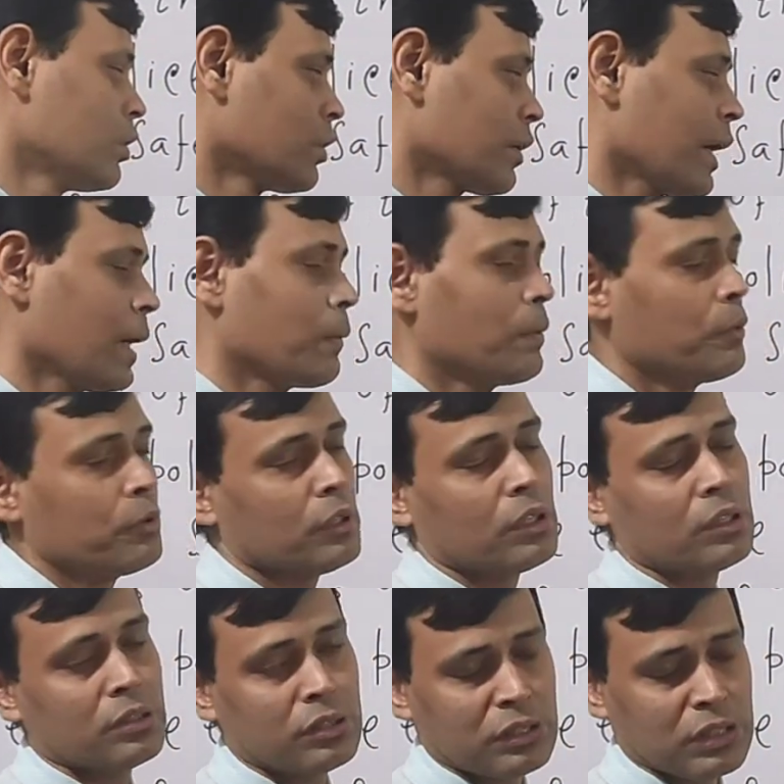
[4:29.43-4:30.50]
right rule
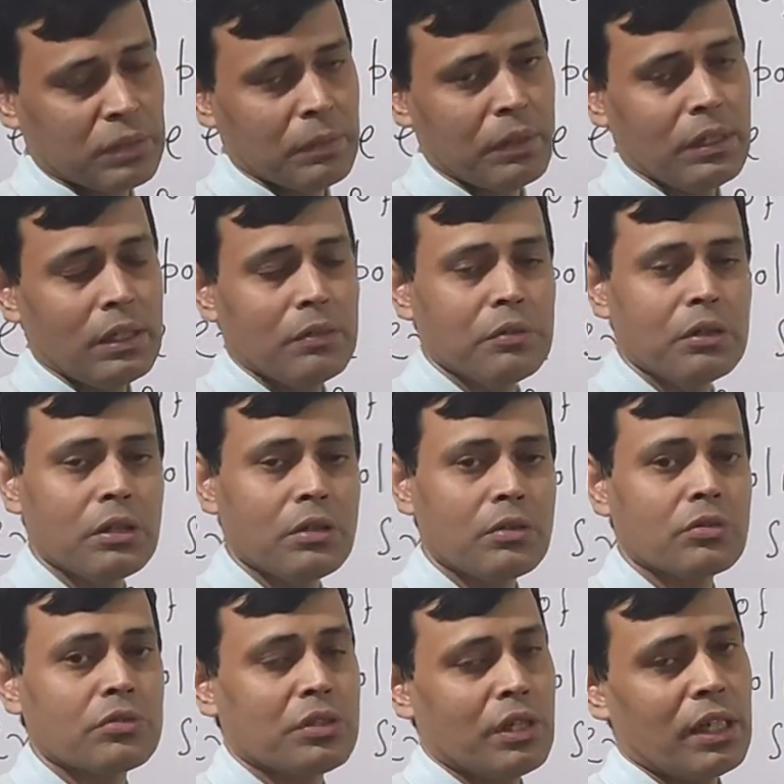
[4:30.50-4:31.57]
is given. You need to
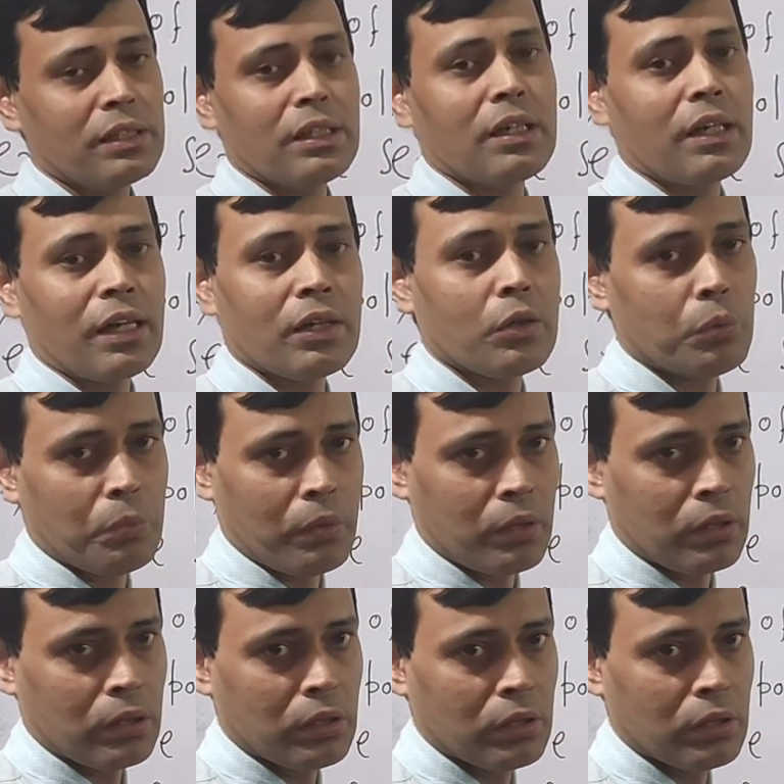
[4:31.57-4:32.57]
select the right one.